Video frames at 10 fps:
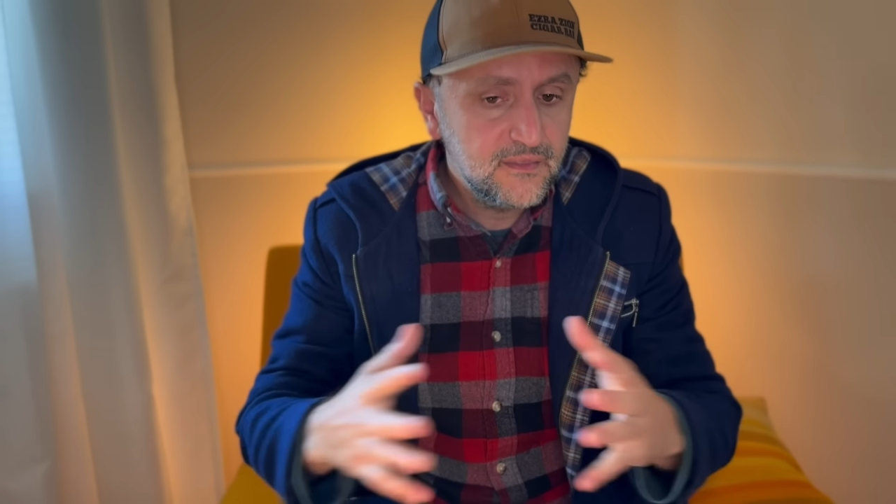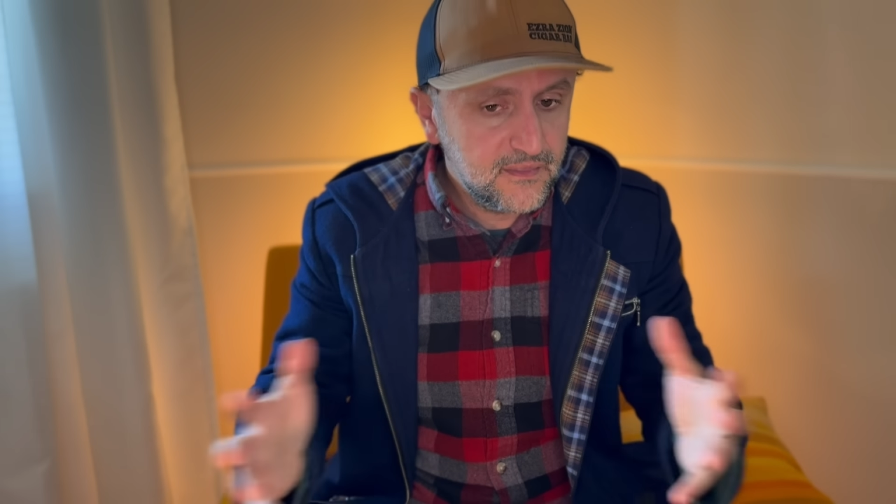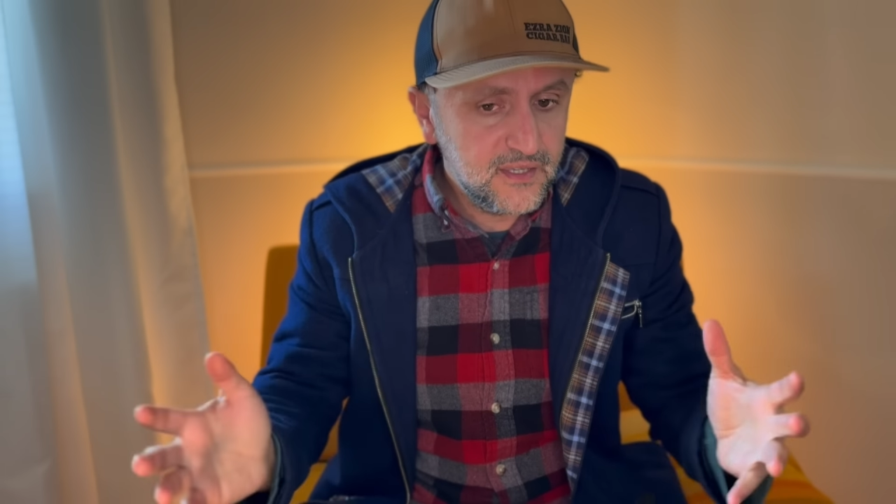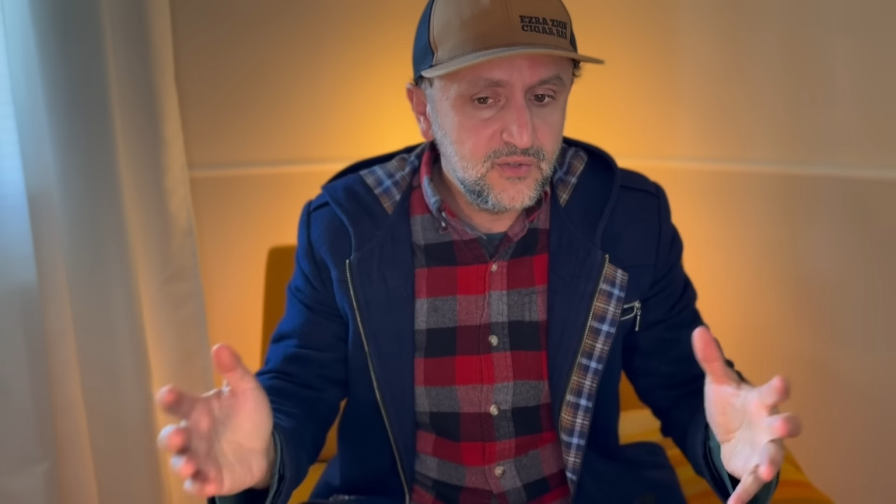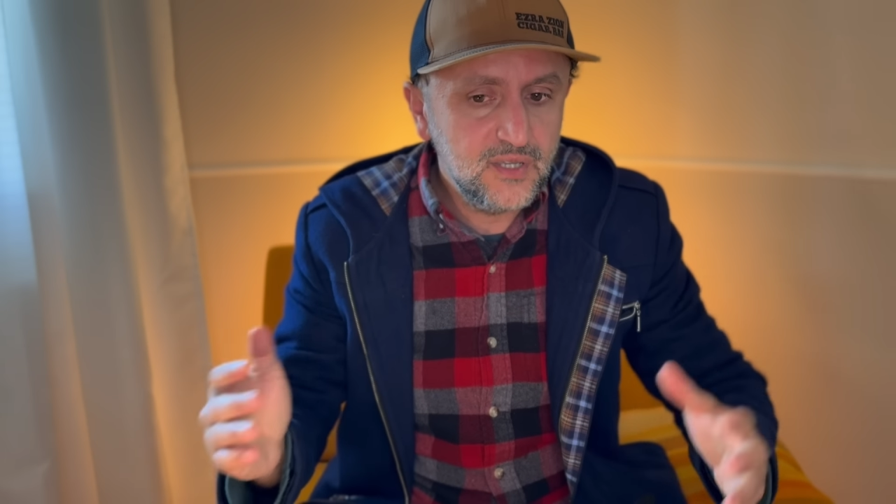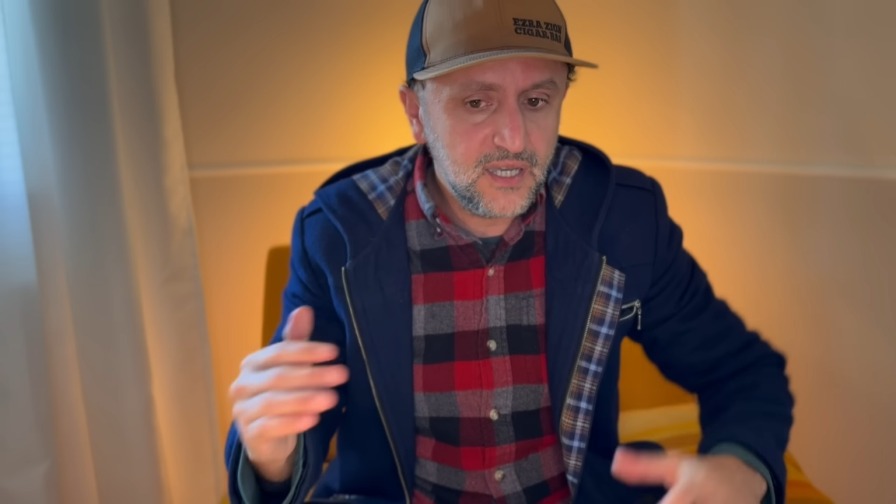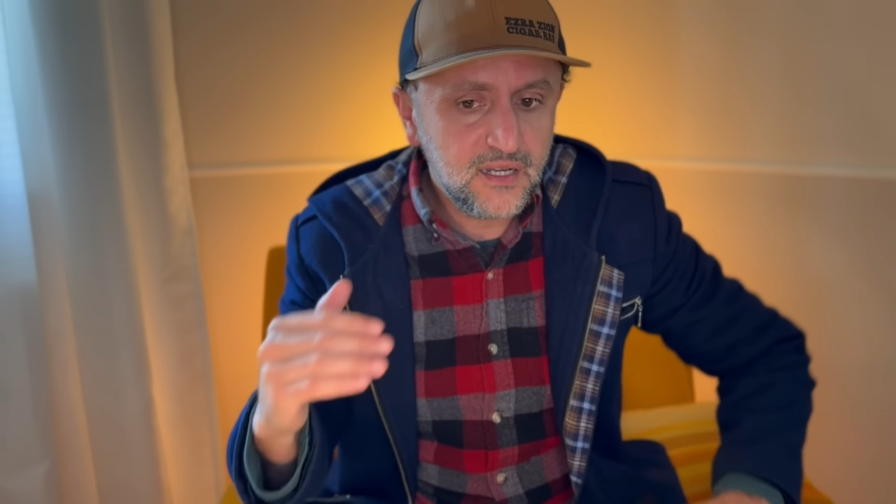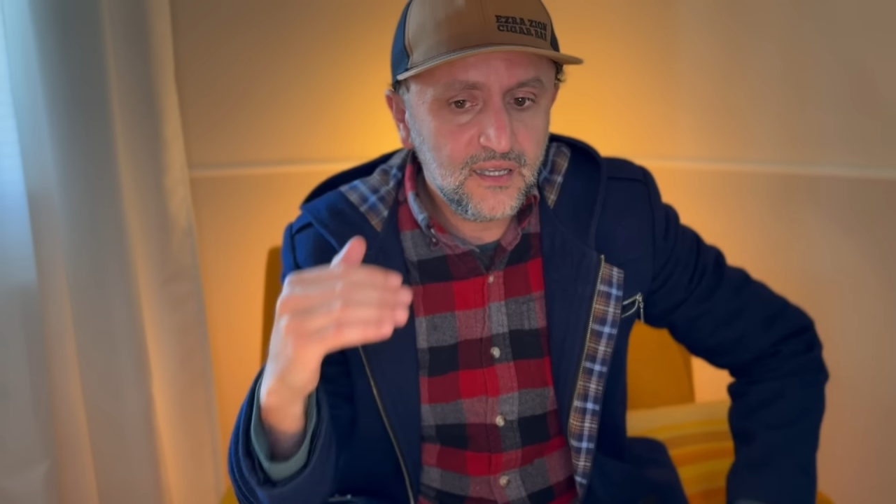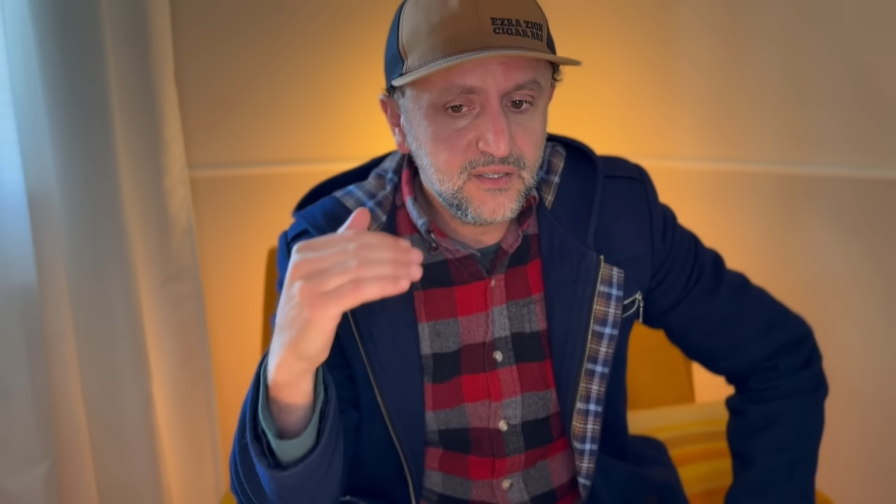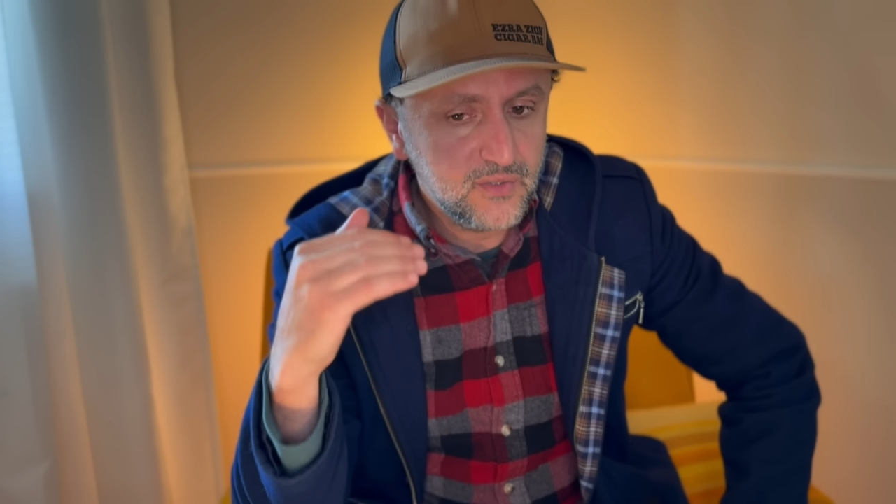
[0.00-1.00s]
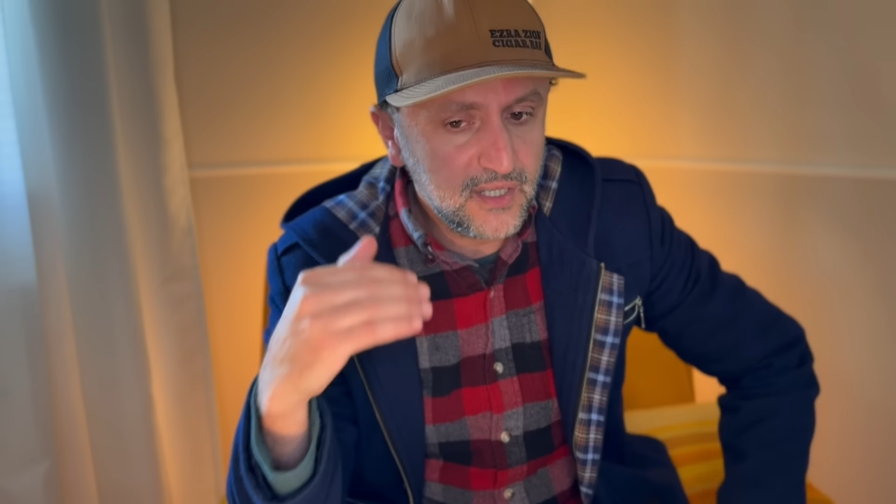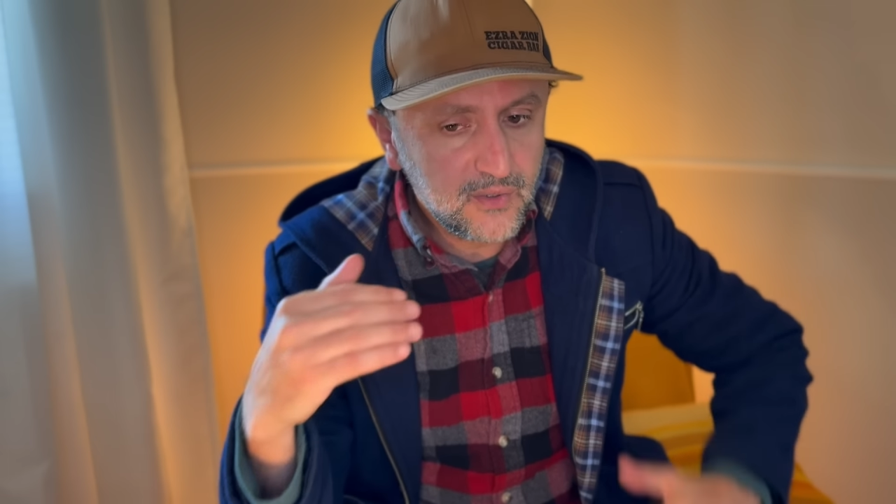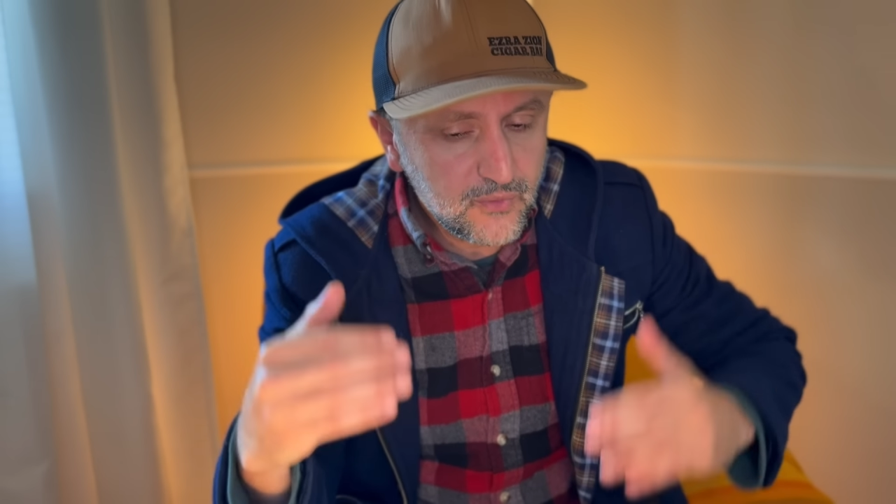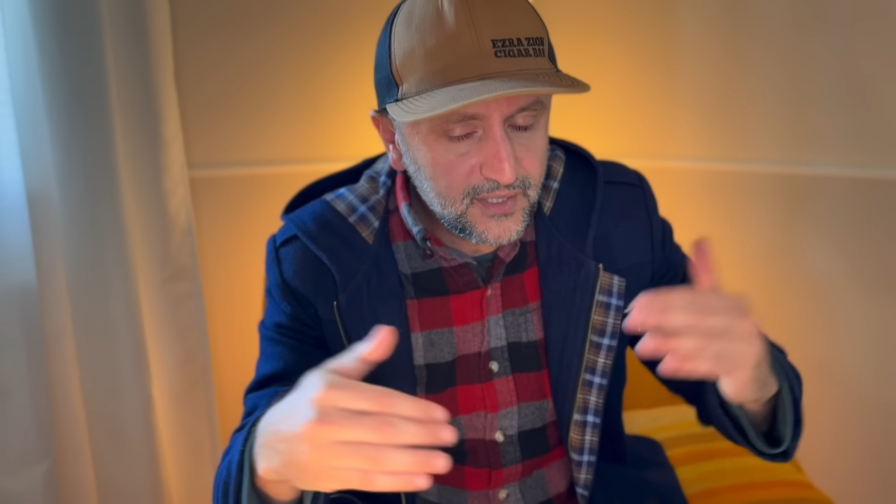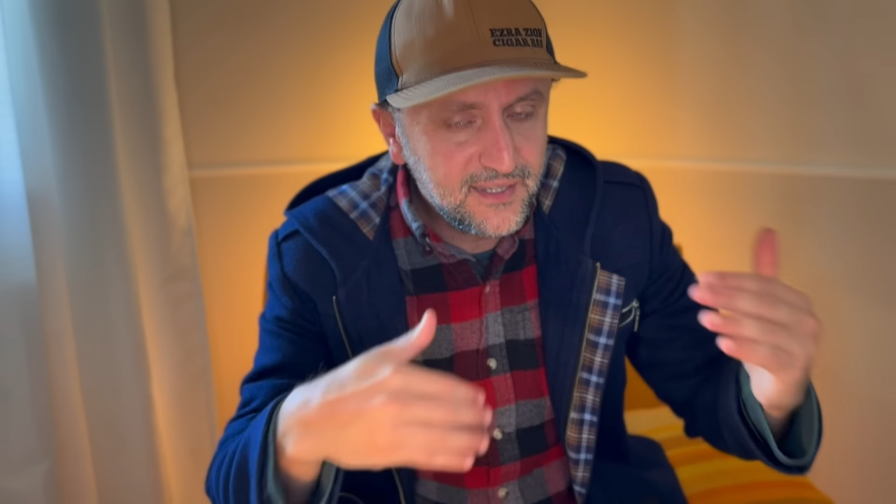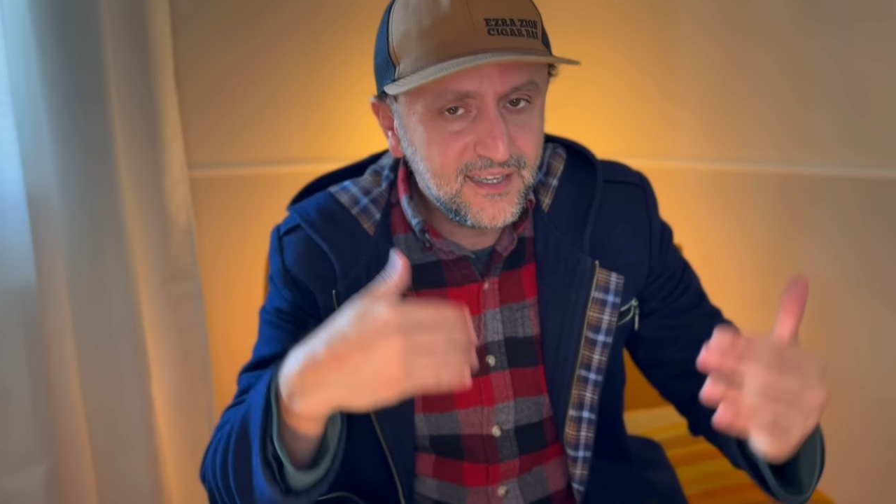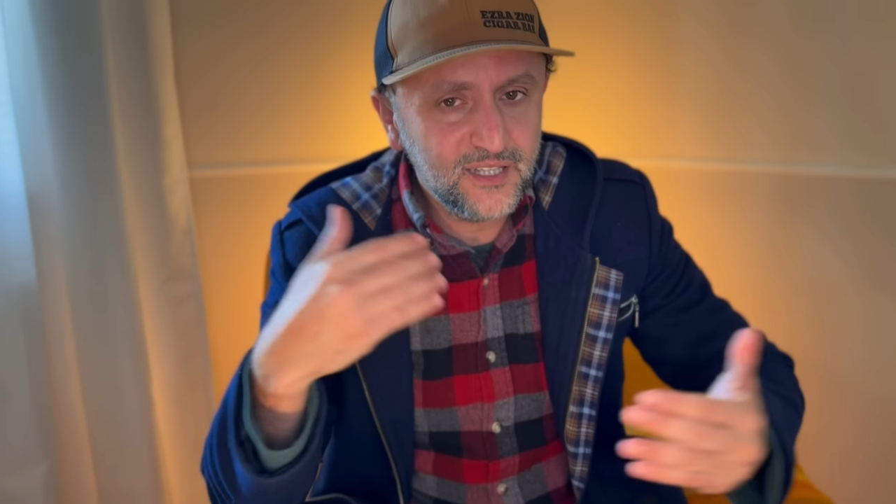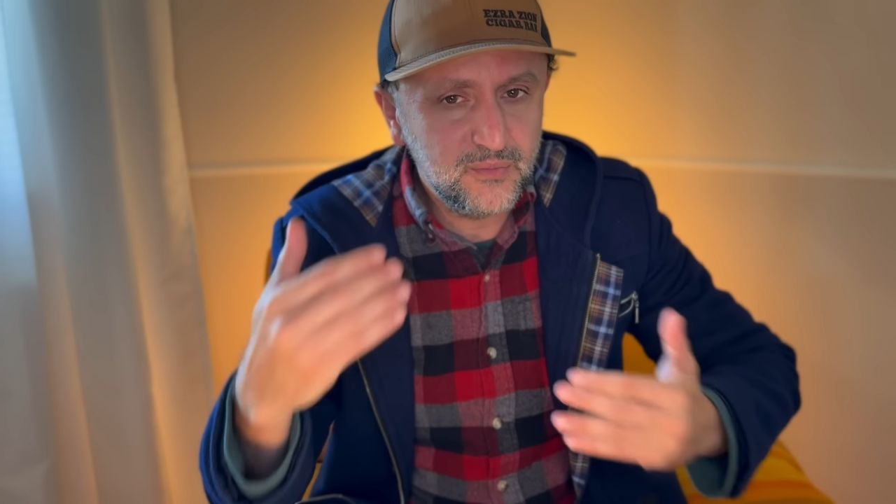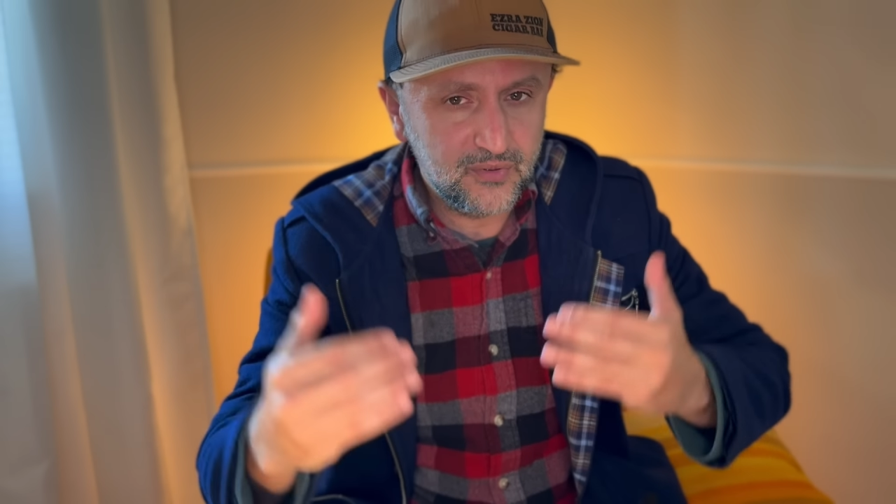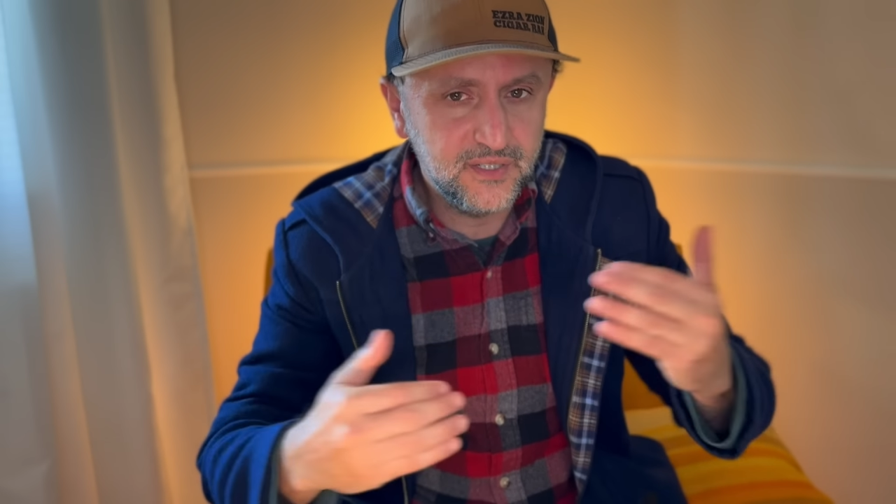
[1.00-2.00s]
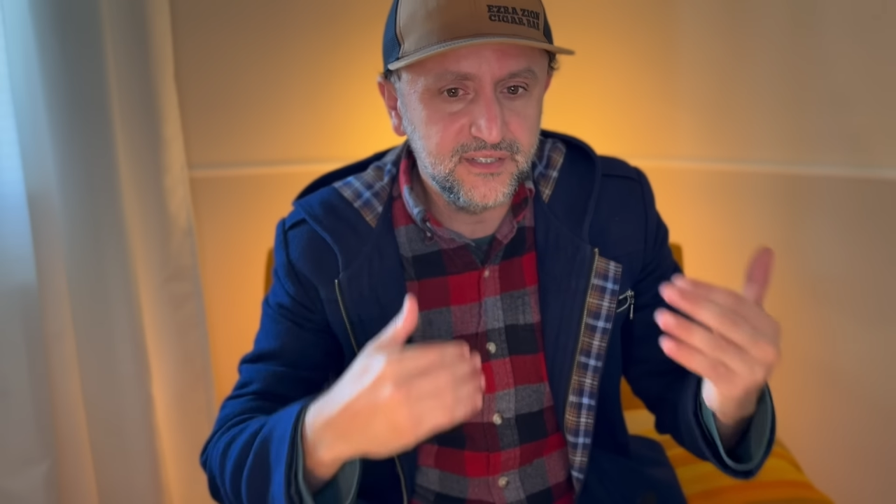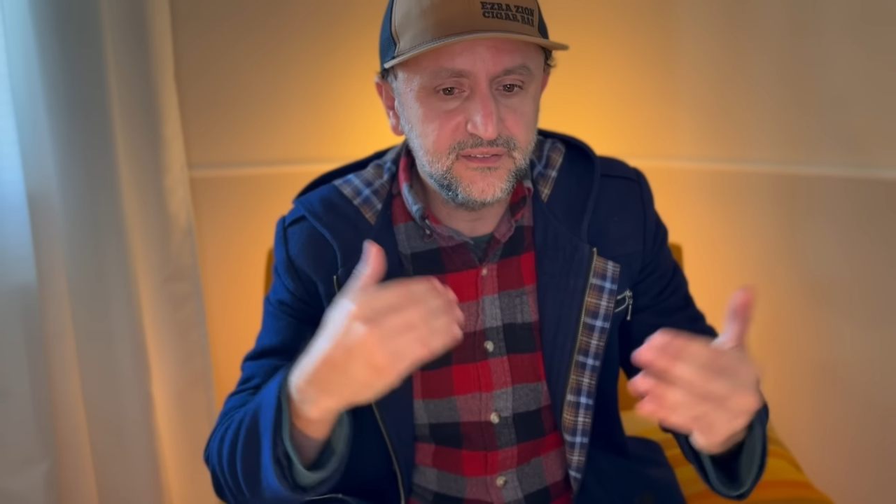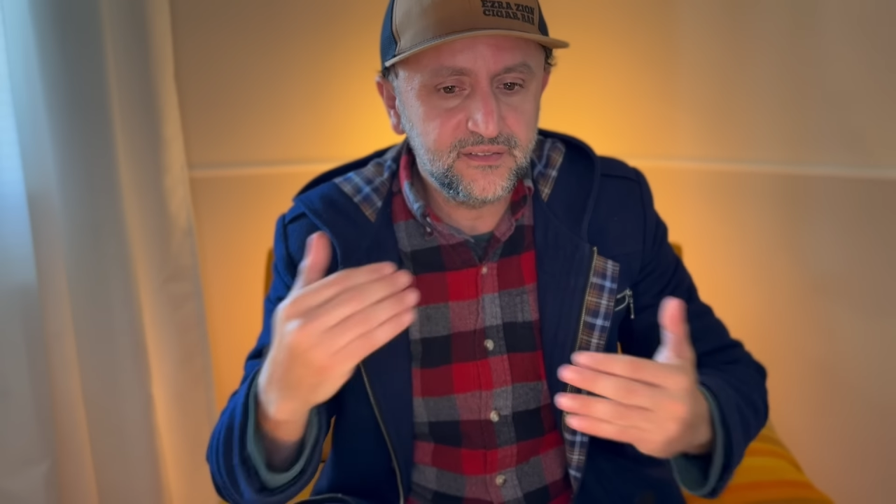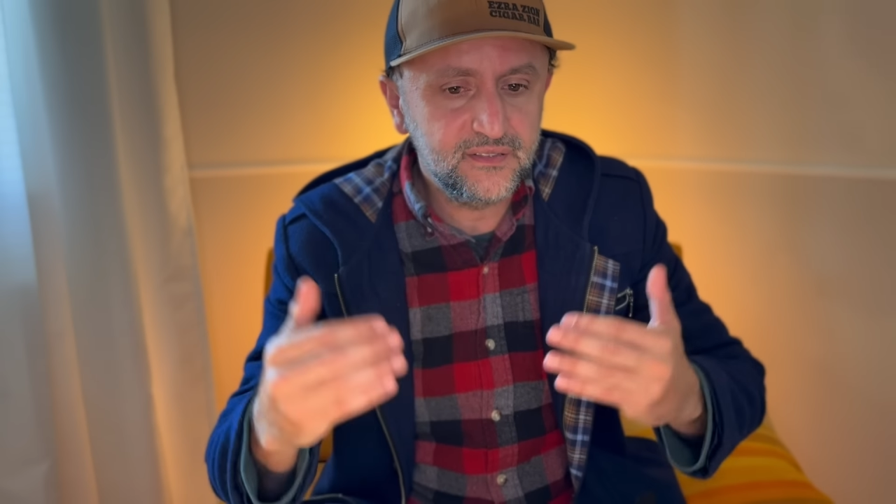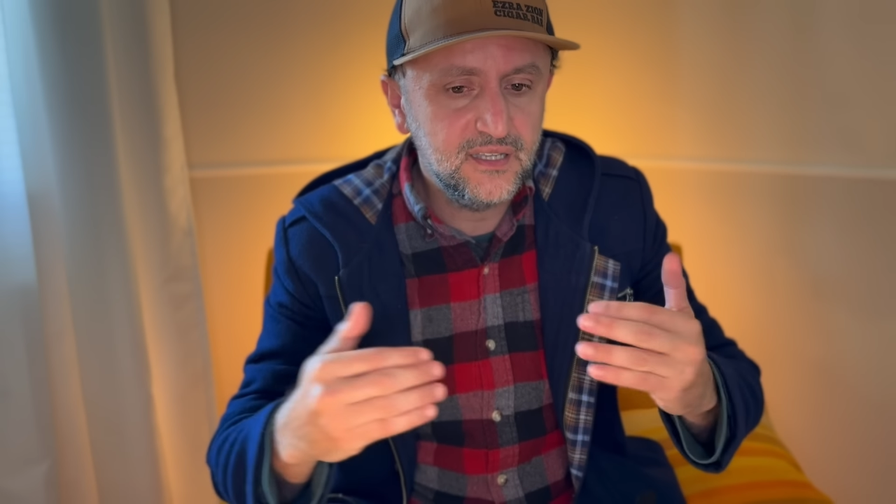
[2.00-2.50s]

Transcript: then you gotta recalibrate.